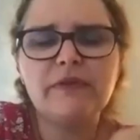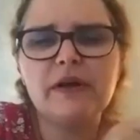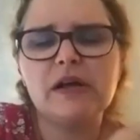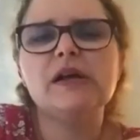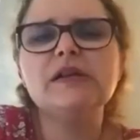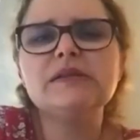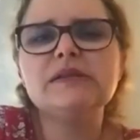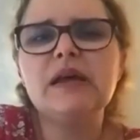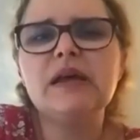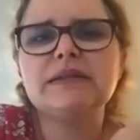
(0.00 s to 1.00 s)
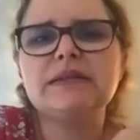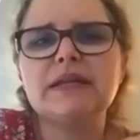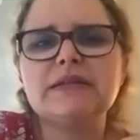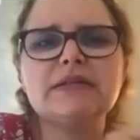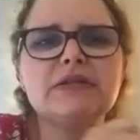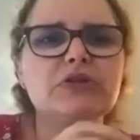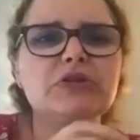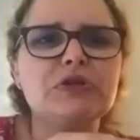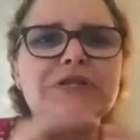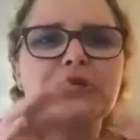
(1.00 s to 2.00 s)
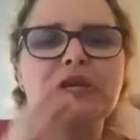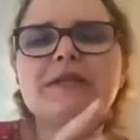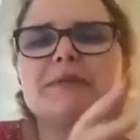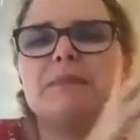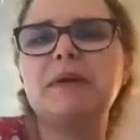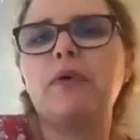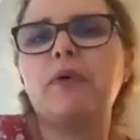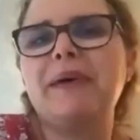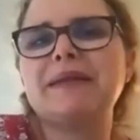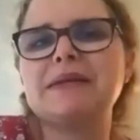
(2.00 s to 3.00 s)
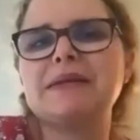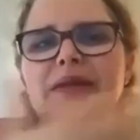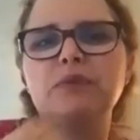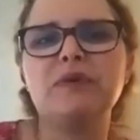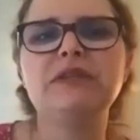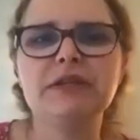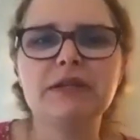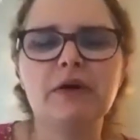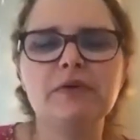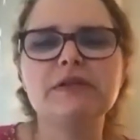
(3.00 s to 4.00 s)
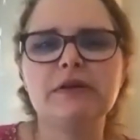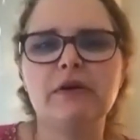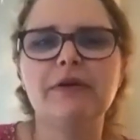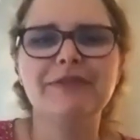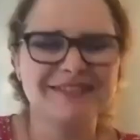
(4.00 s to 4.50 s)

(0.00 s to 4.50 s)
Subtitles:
us tend to treat people better than we treat ourselves.